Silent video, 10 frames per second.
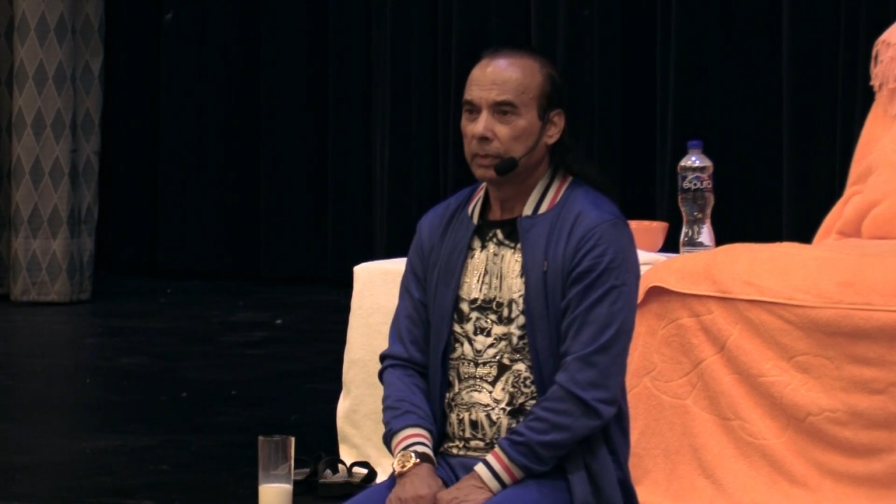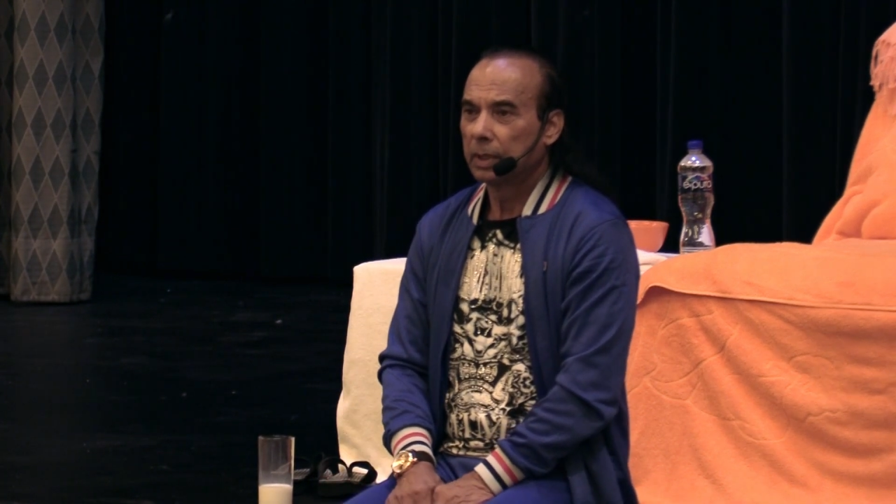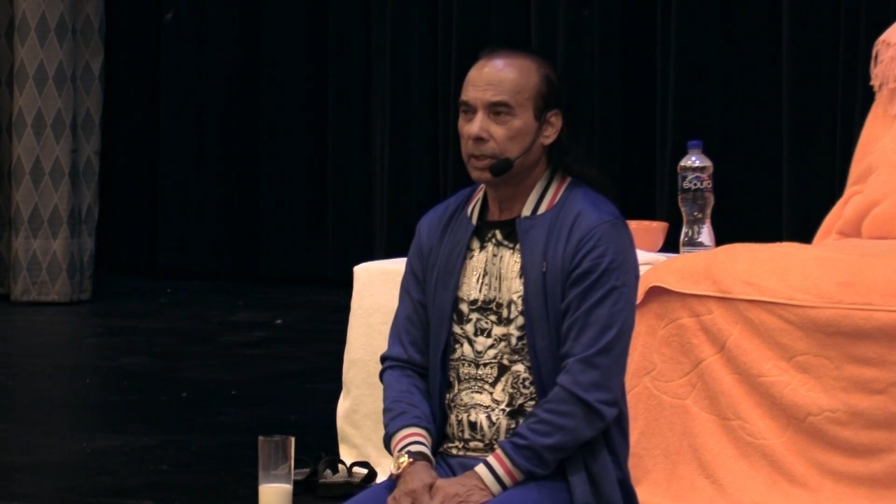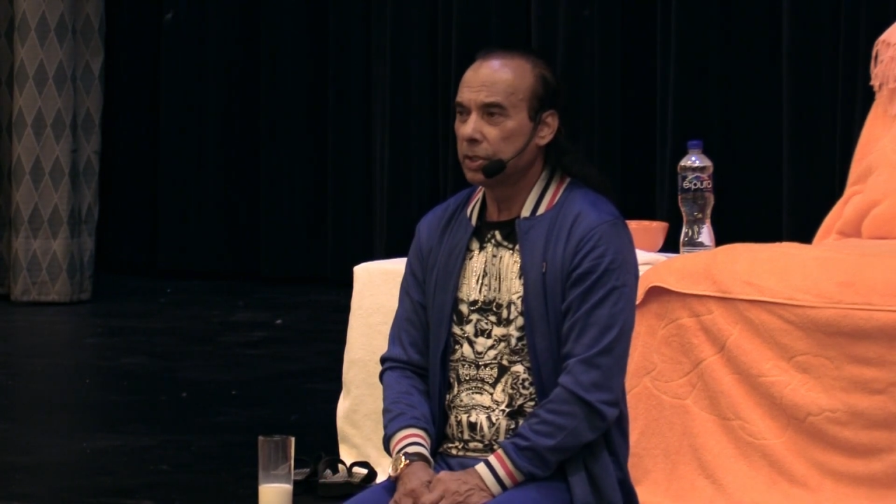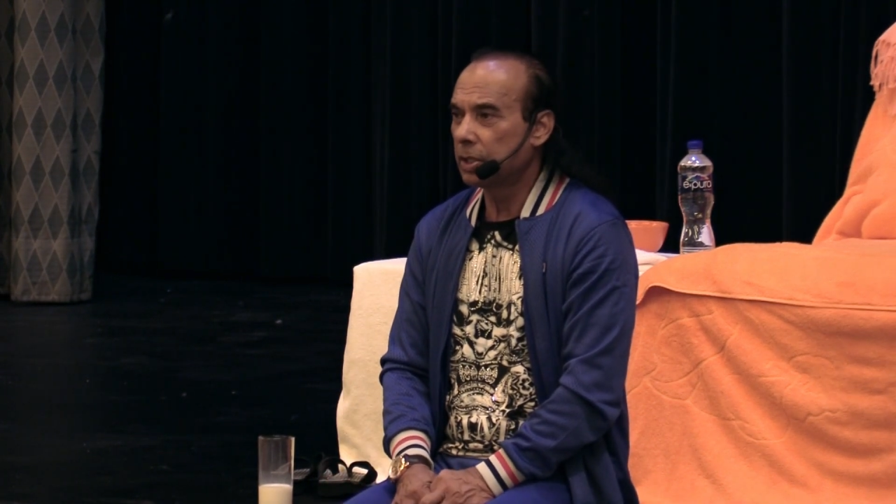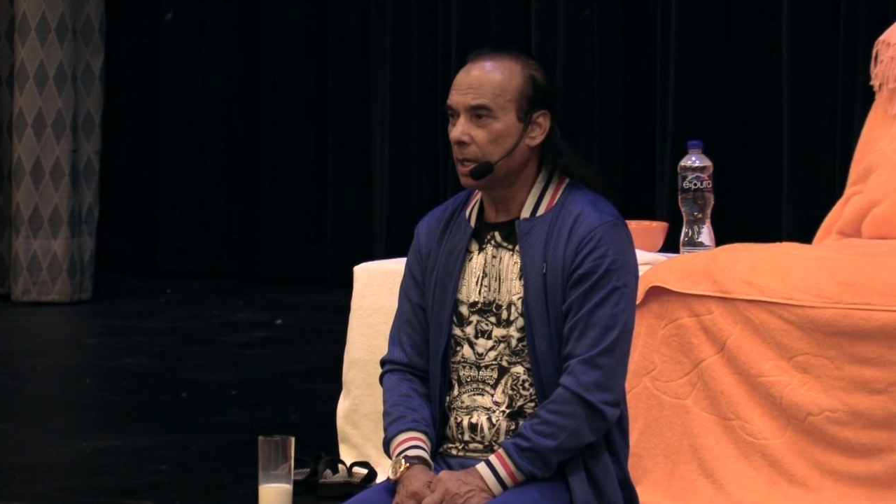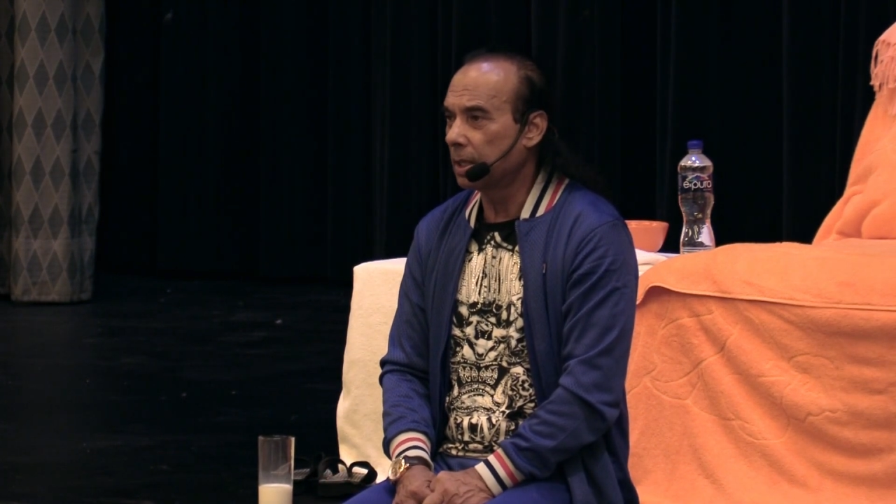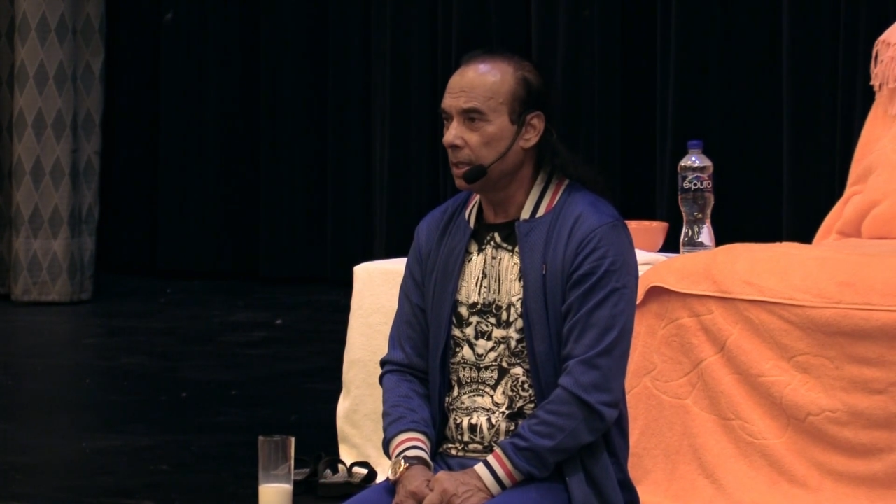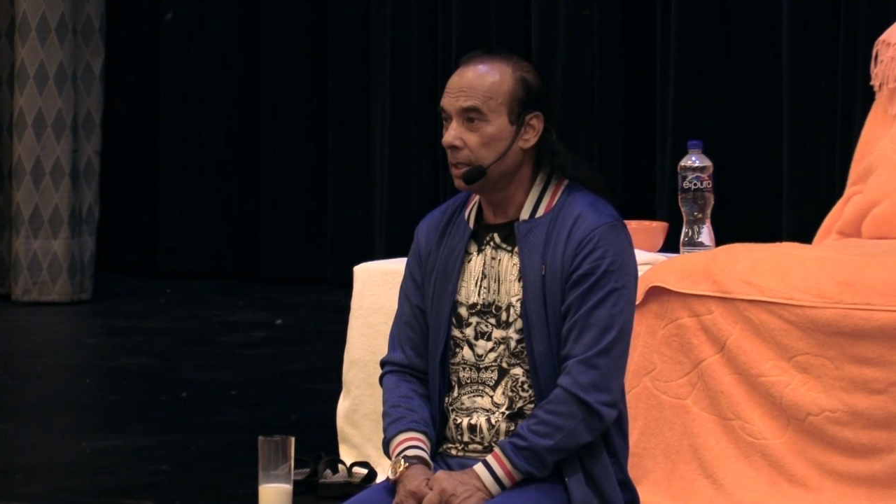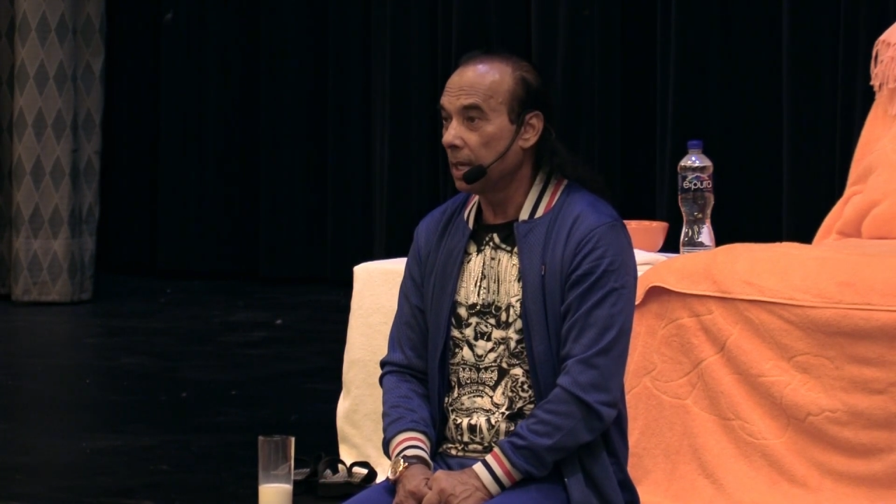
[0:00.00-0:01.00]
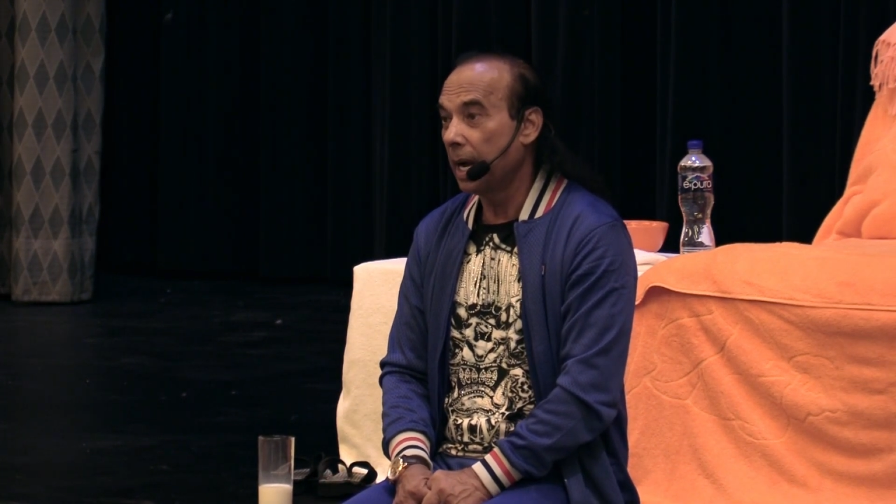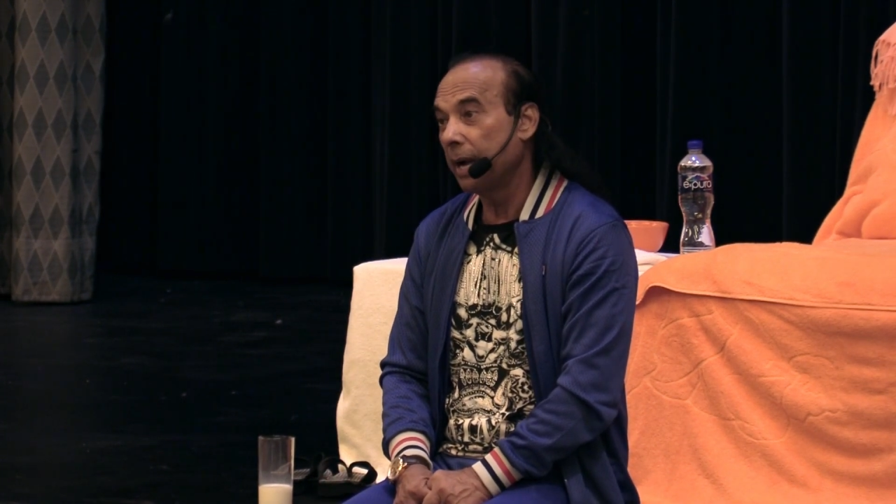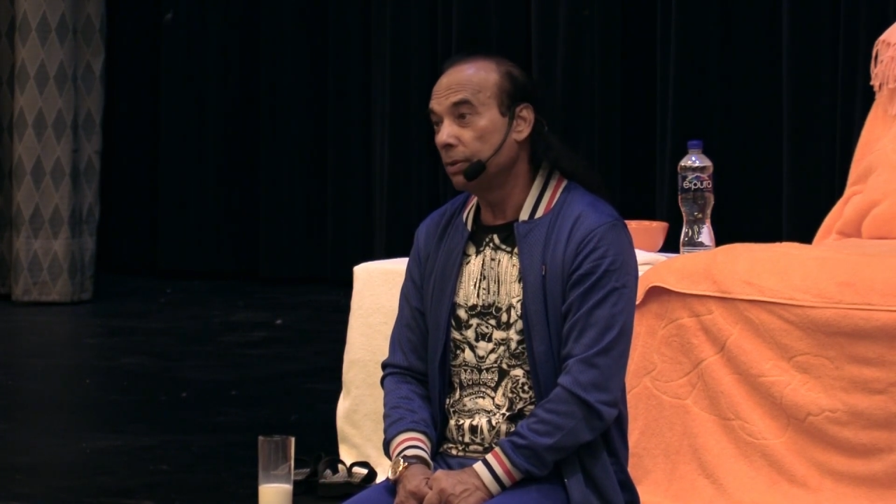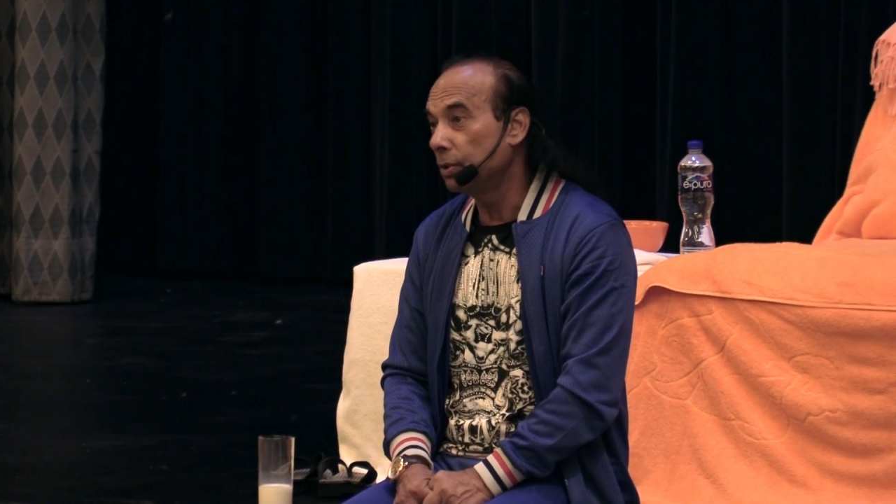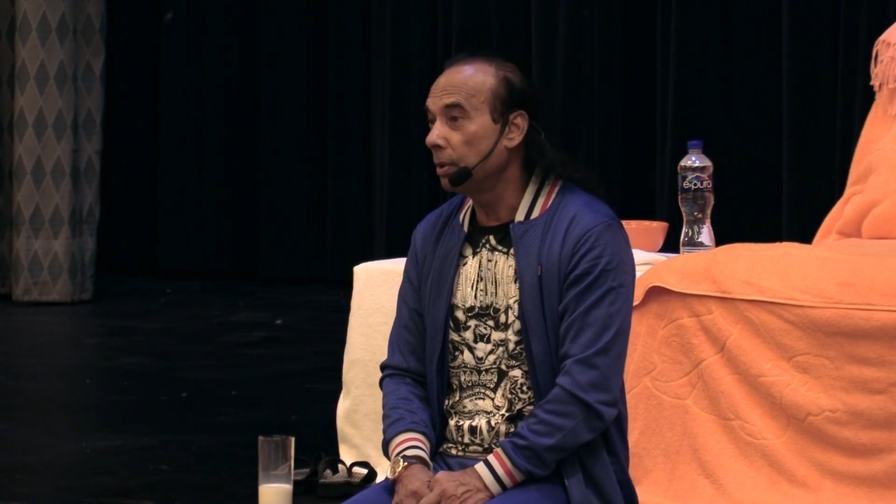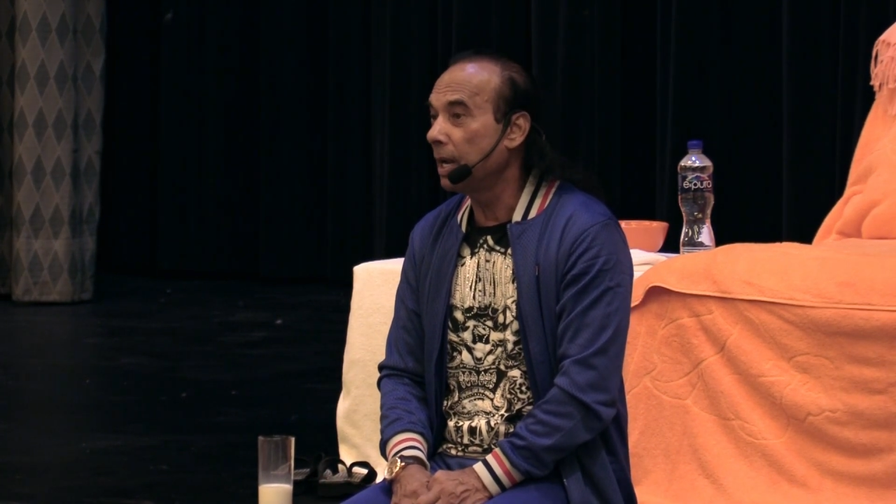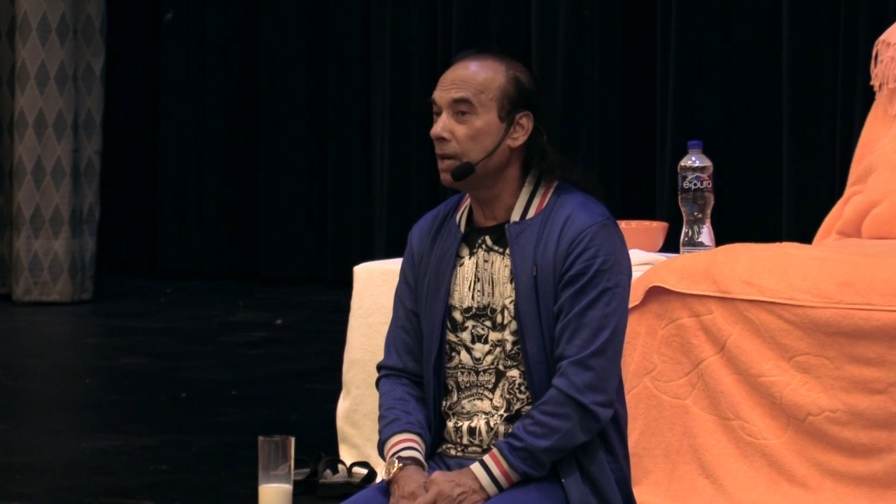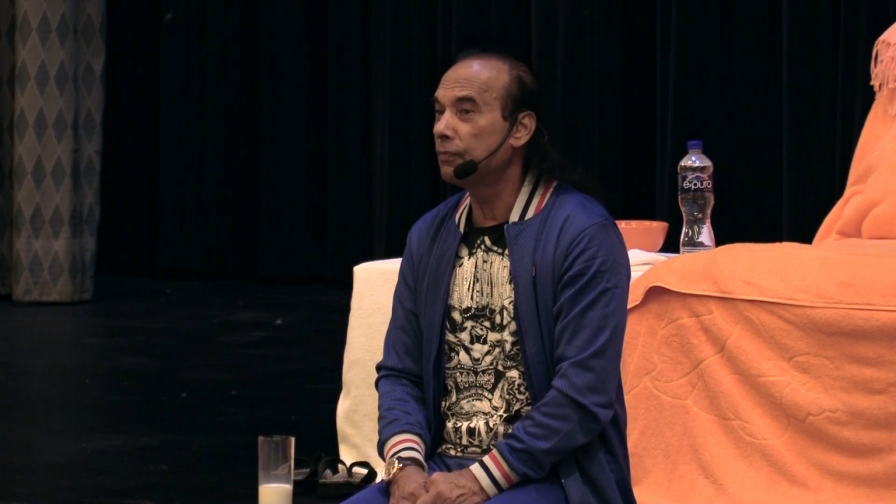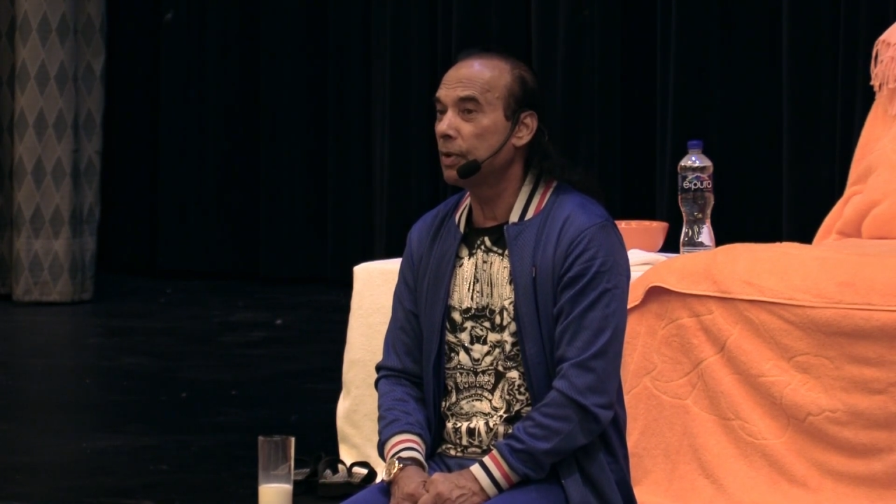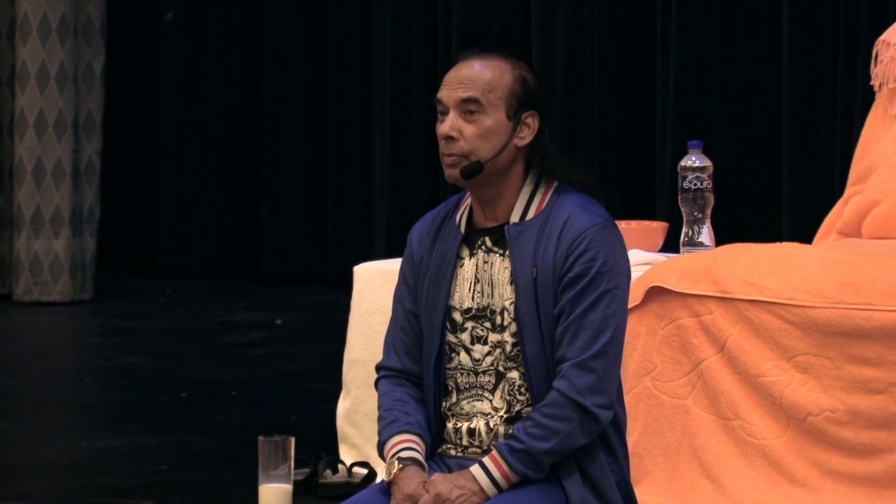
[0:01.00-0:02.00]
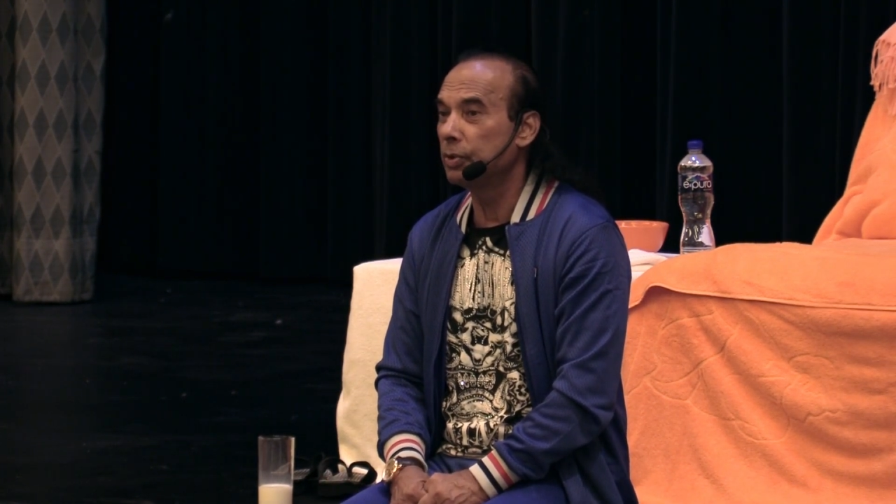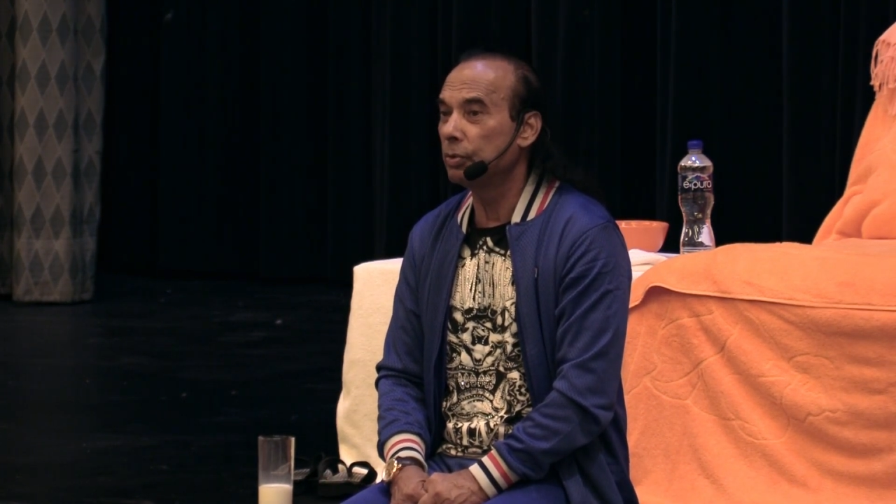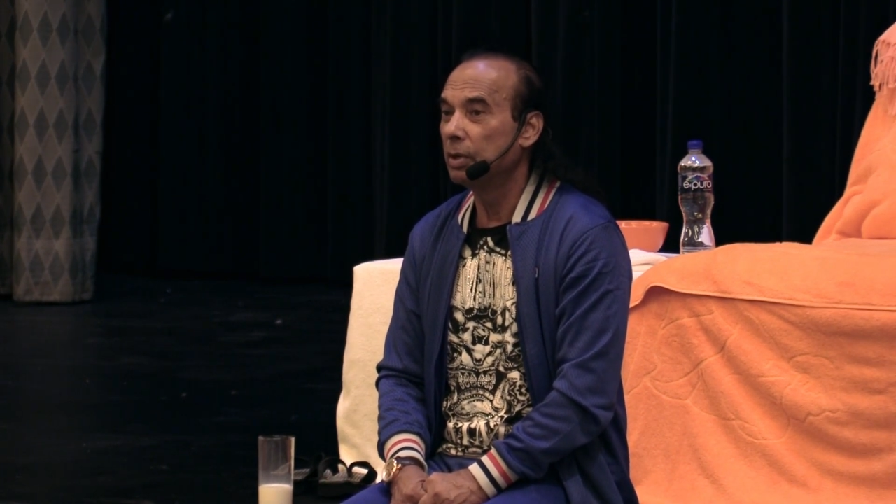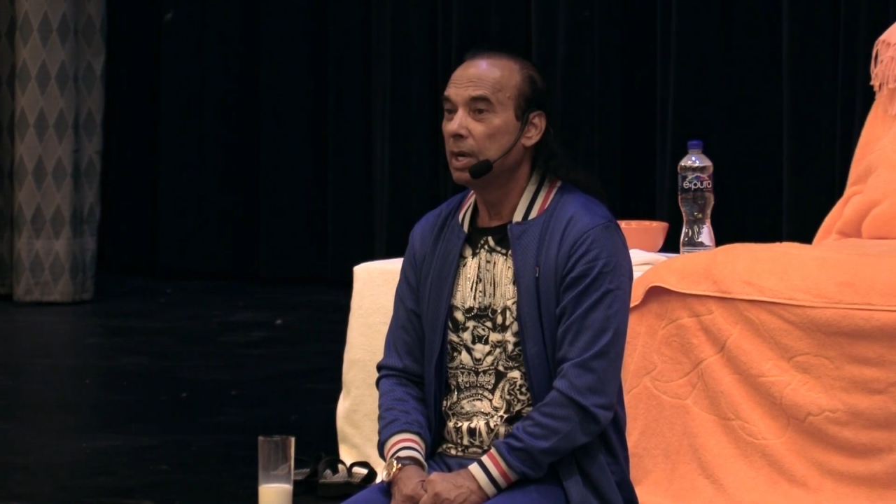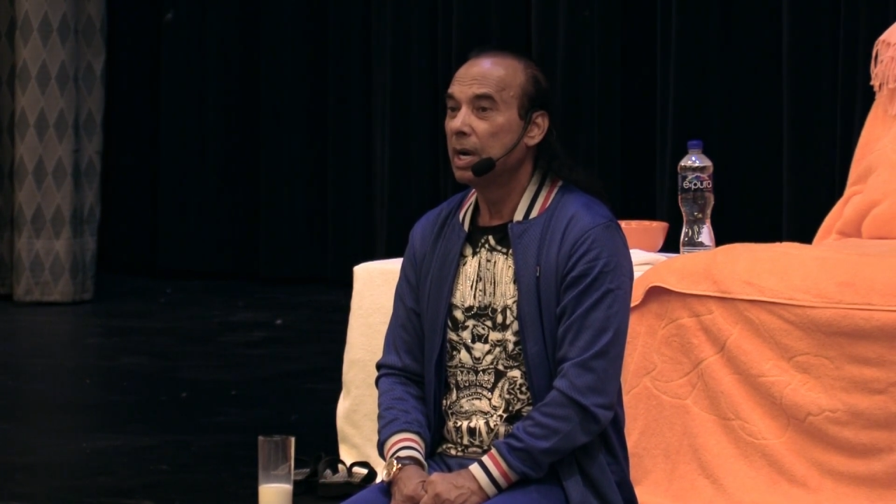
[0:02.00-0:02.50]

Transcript: Crystal clean. I want to learn from you